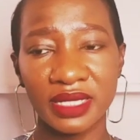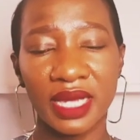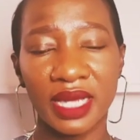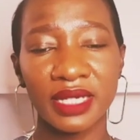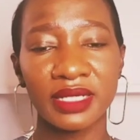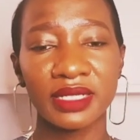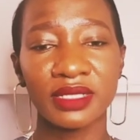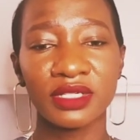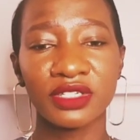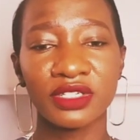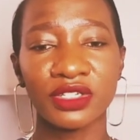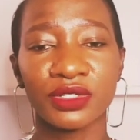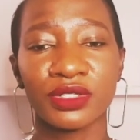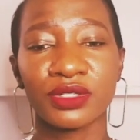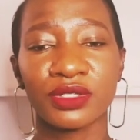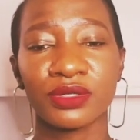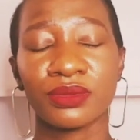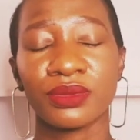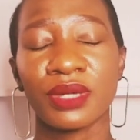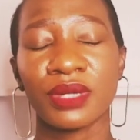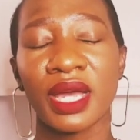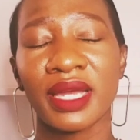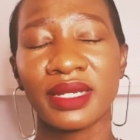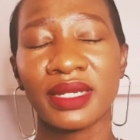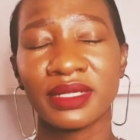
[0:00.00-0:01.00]
I
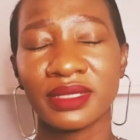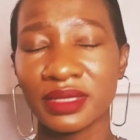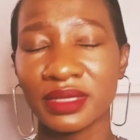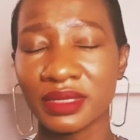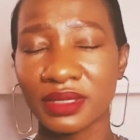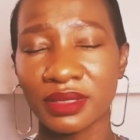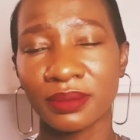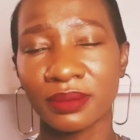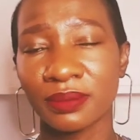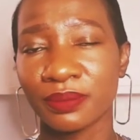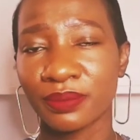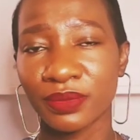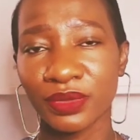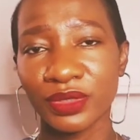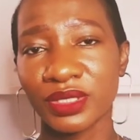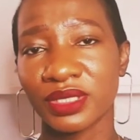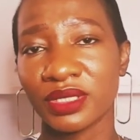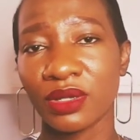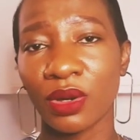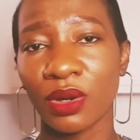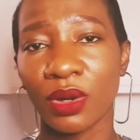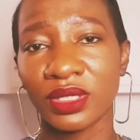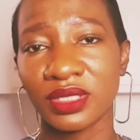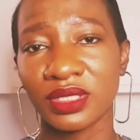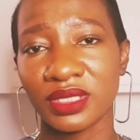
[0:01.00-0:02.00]
didn't put
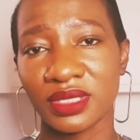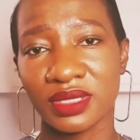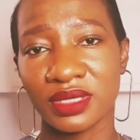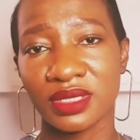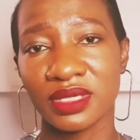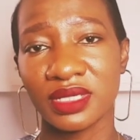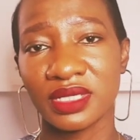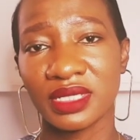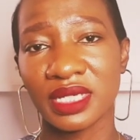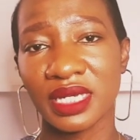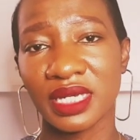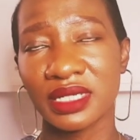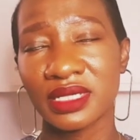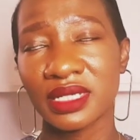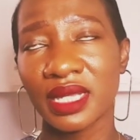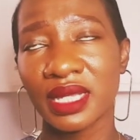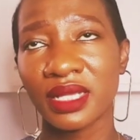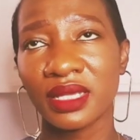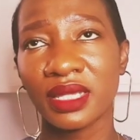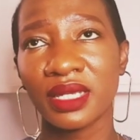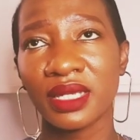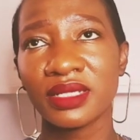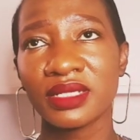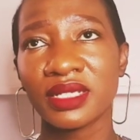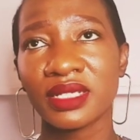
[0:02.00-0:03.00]
all these details,
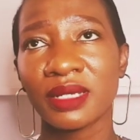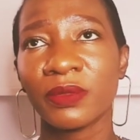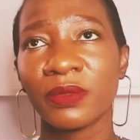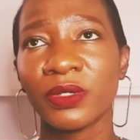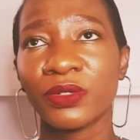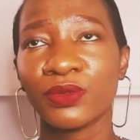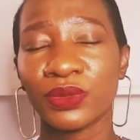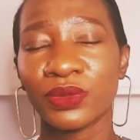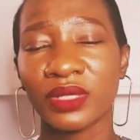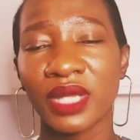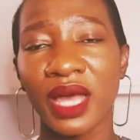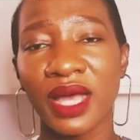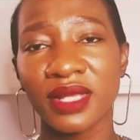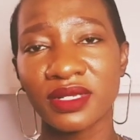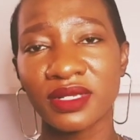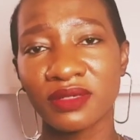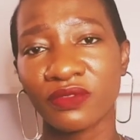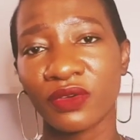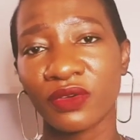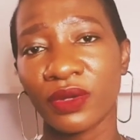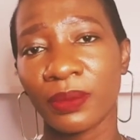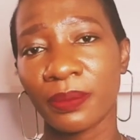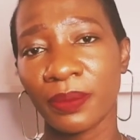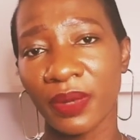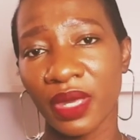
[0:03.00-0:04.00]
and then someone would ask
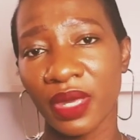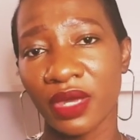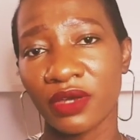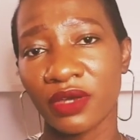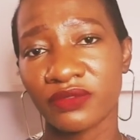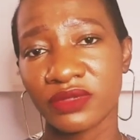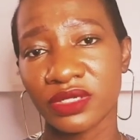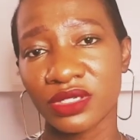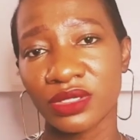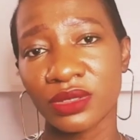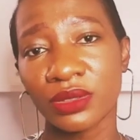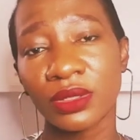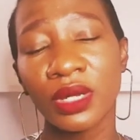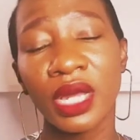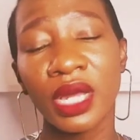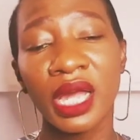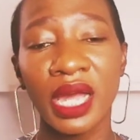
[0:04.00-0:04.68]
for a pair of shoe,